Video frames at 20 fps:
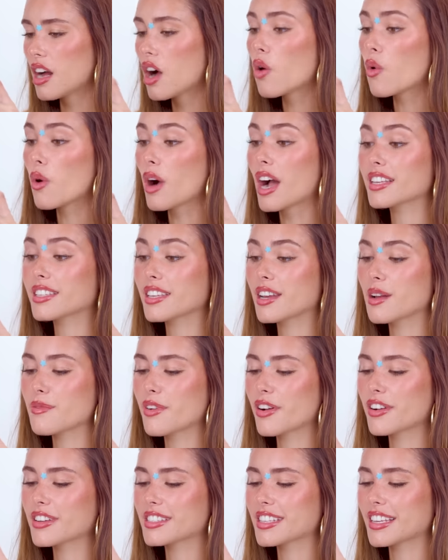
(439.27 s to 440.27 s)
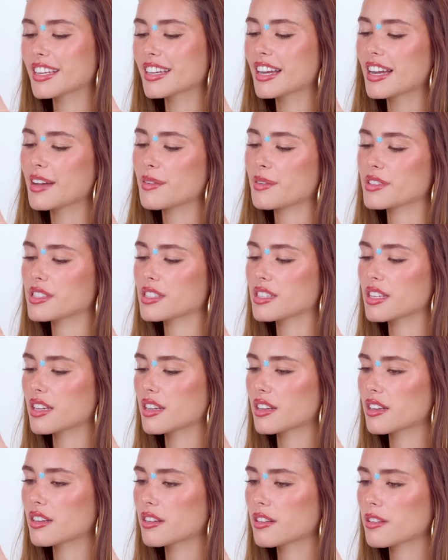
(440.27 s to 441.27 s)
Oh, I said I'm very sick, I was
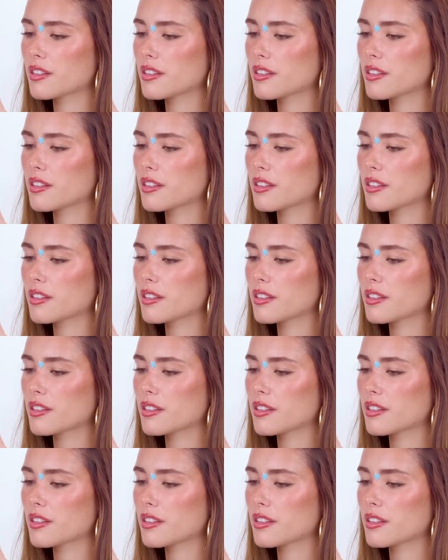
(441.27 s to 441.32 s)
sick.